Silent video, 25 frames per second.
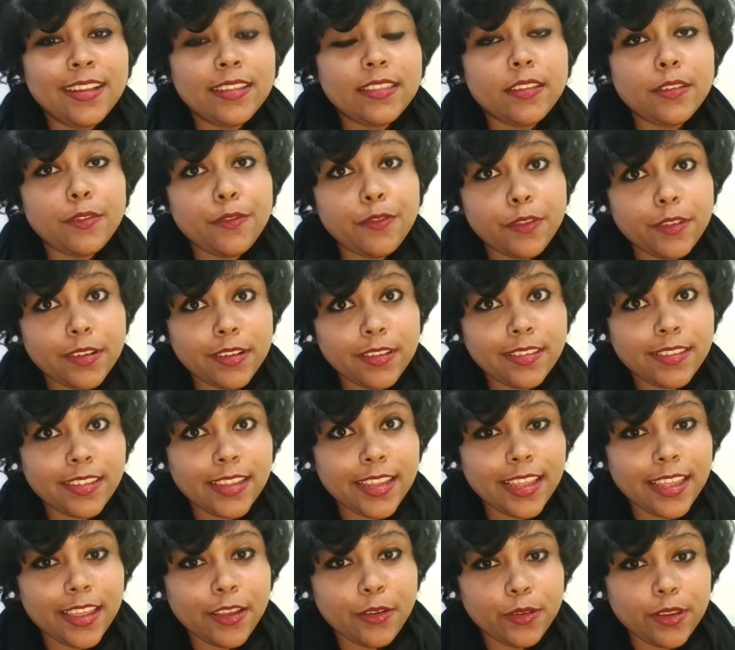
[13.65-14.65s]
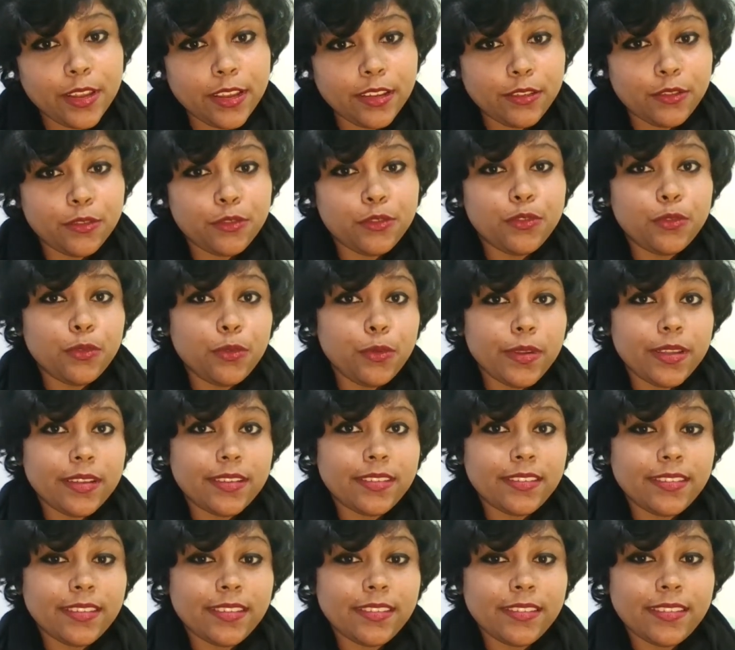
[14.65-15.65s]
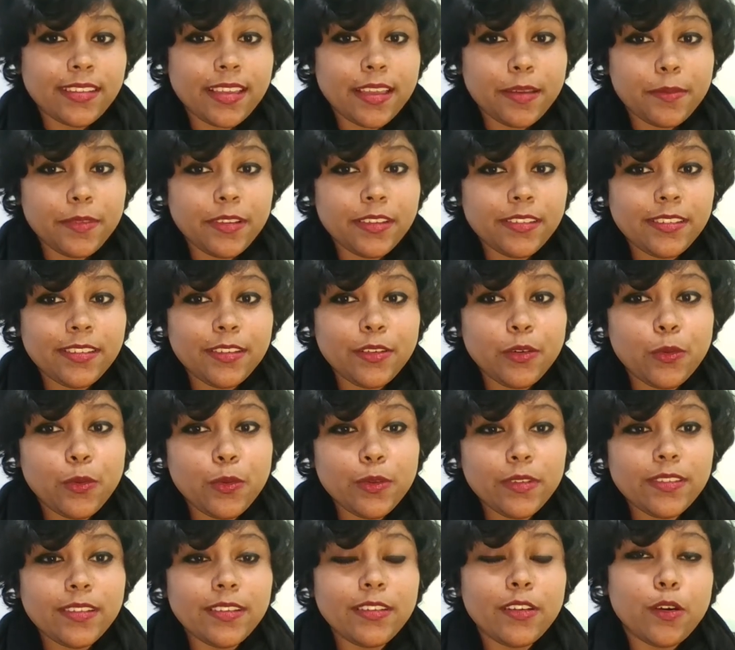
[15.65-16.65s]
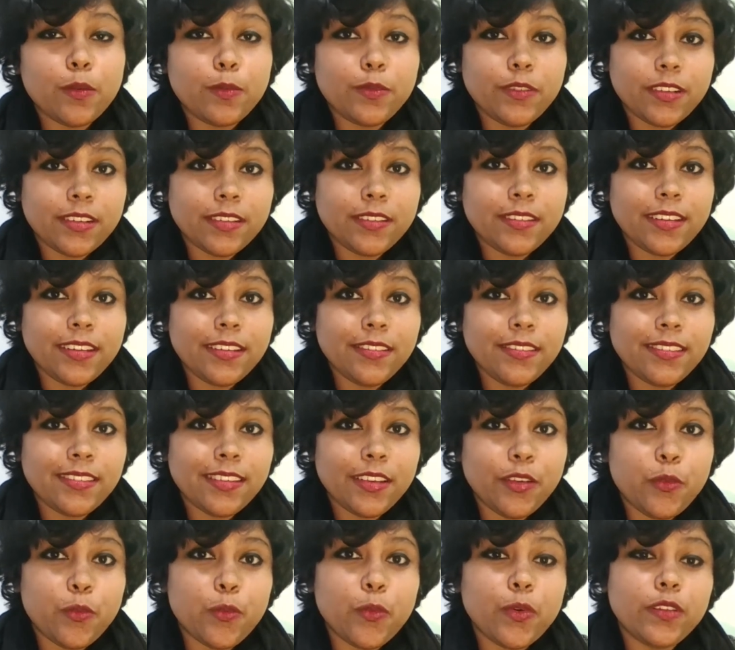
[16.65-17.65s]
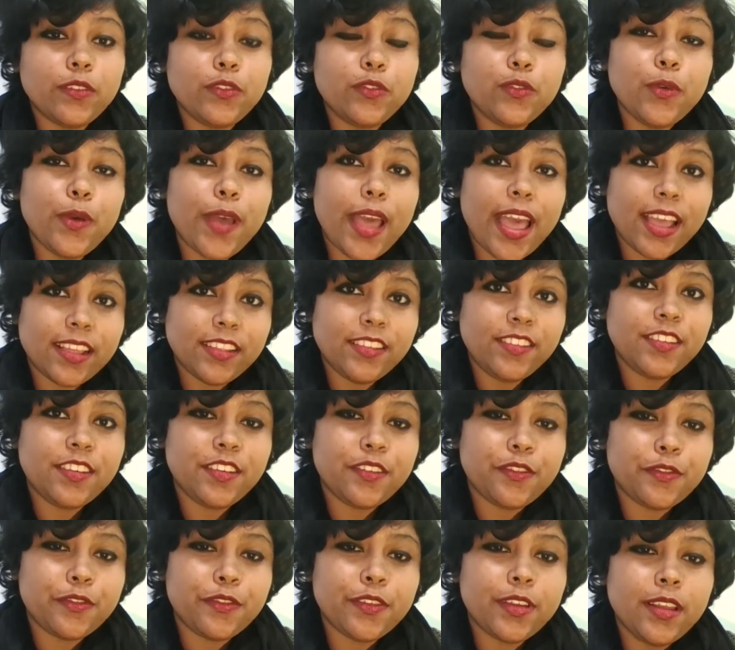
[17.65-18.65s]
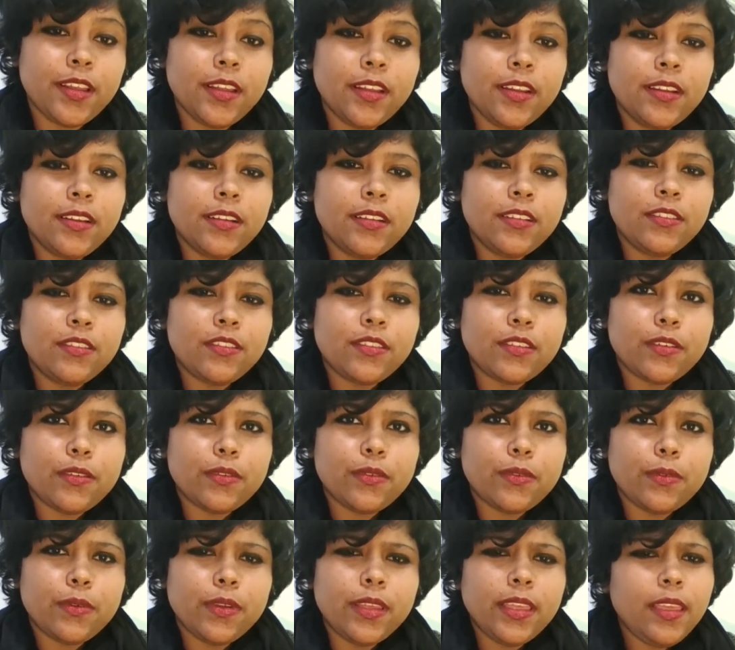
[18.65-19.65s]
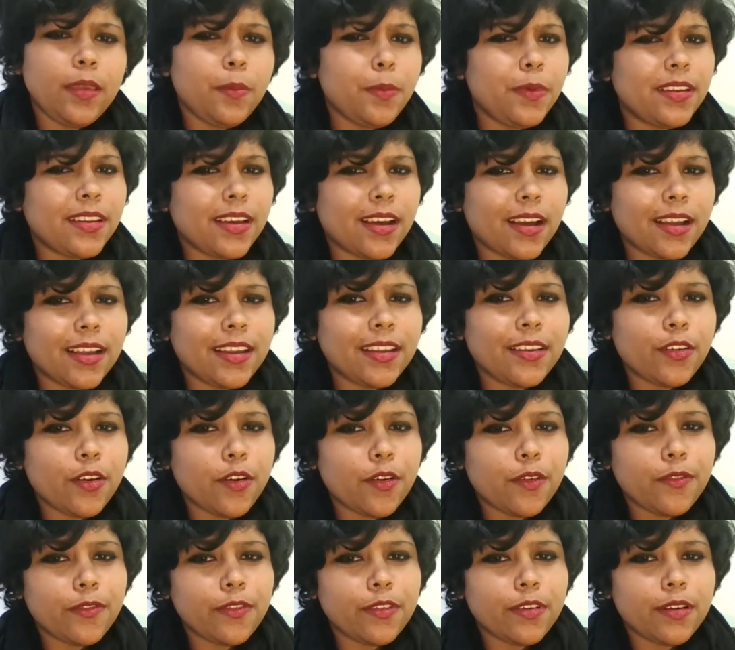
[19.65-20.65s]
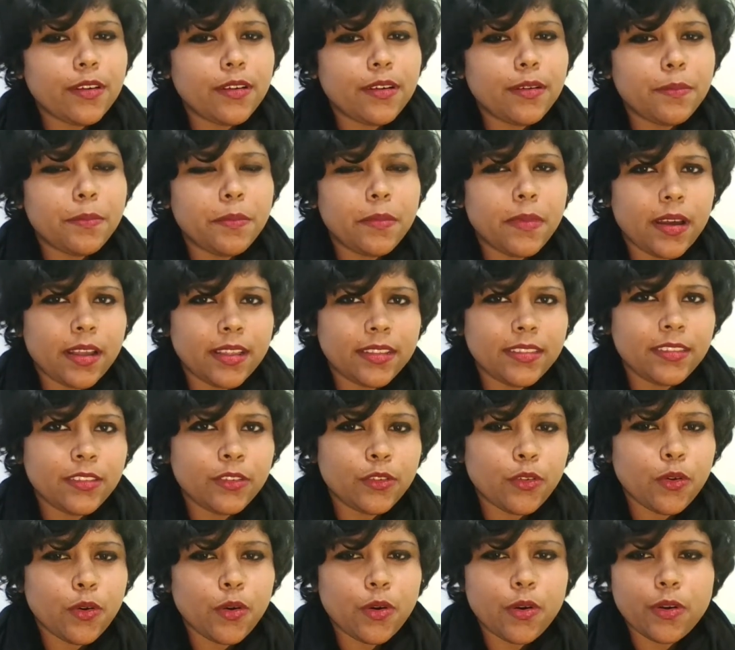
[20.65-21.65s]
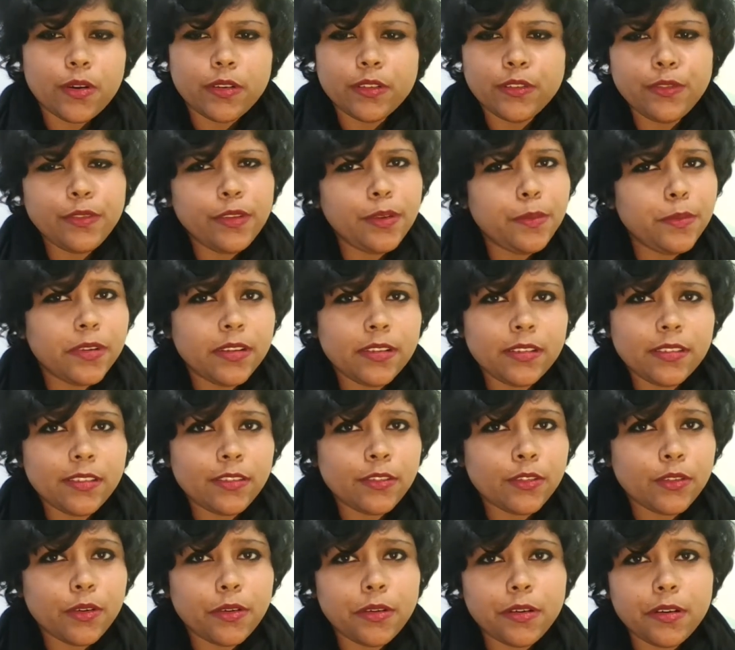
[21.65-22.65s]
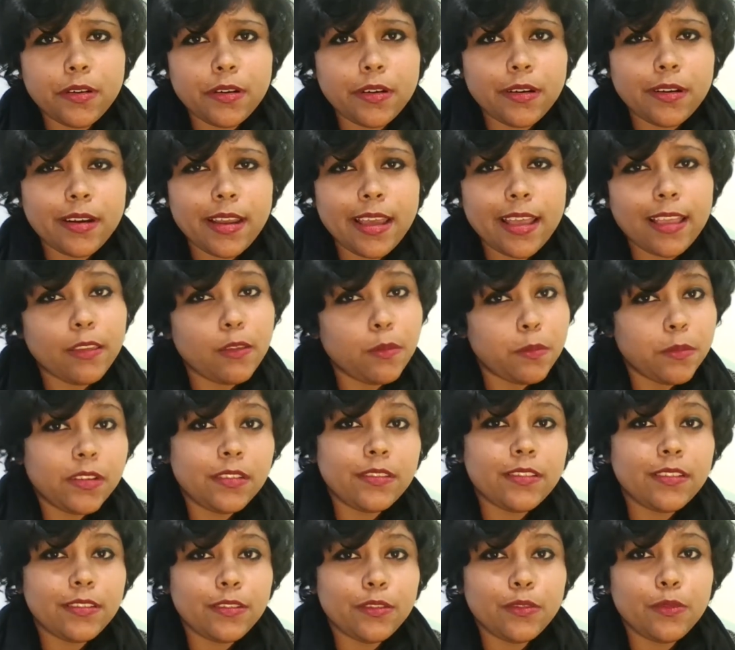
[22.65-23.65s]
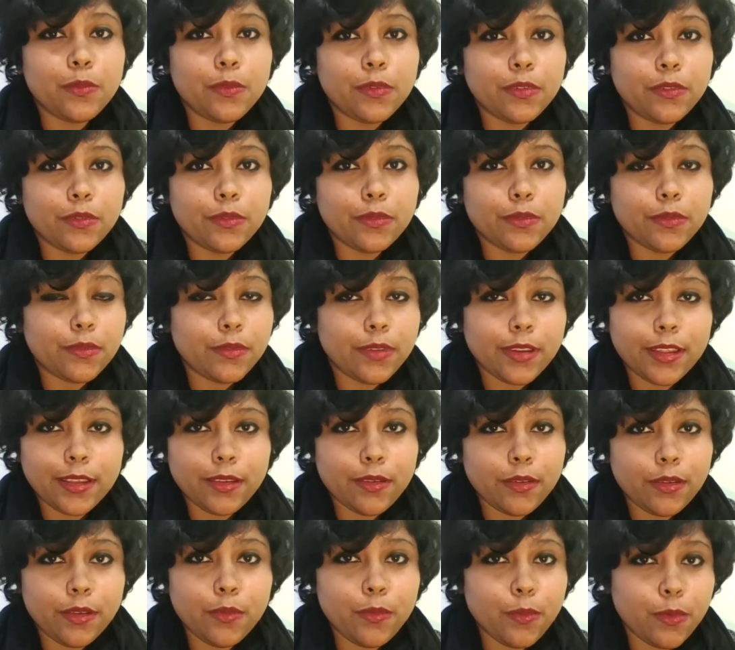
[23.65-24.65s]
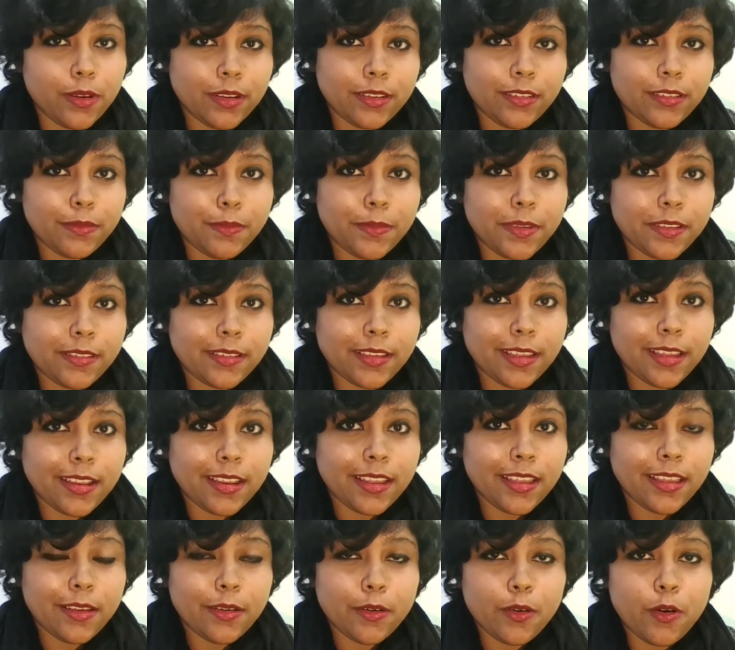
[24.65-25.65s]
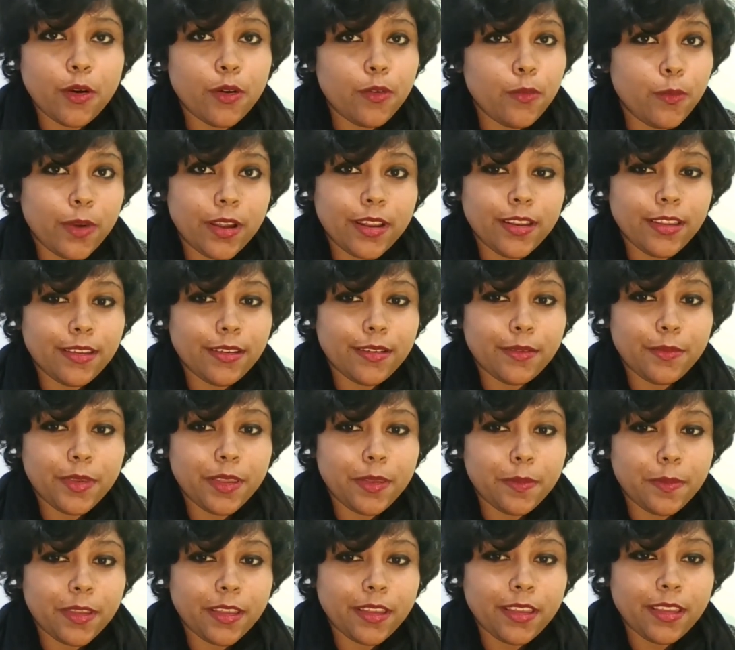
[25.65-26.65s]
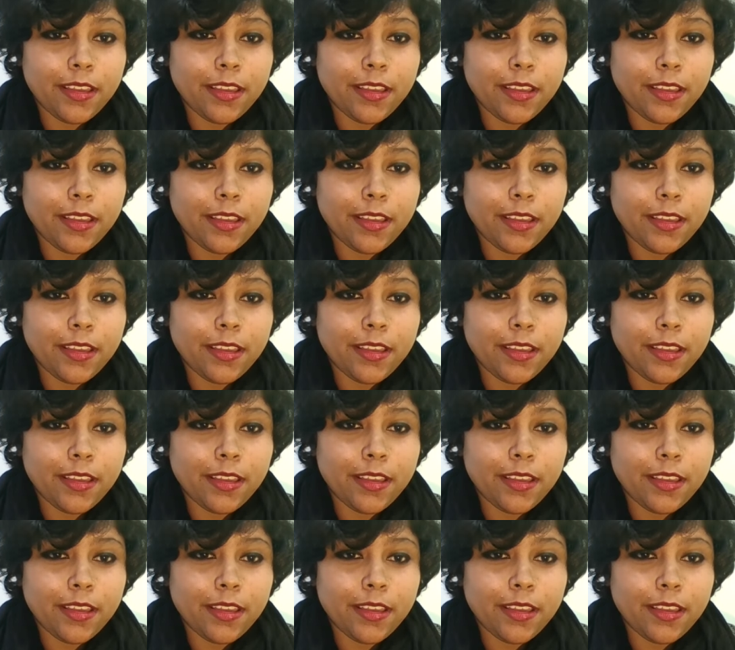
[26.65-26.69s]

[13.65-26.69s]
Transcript: The first thing you need to do is establish the goals and objectives you want to achieve. So keep a target of a month or 3 months or as much as you want to, basically, or 1 year maybe.